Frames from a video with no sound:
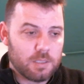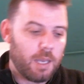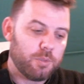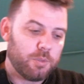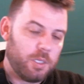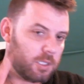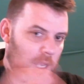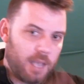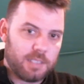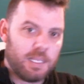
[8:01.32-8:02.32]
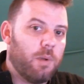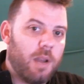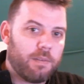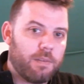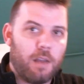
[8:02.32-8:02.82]
same, so you just can't take one
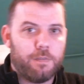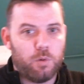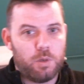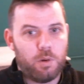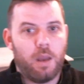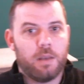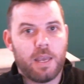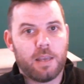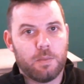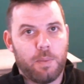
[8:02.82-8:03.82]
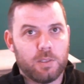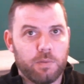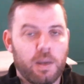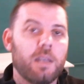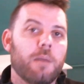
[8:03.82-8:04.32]
out of California and take it to
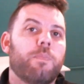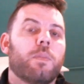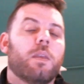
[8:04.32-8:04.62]
Pennsylvania.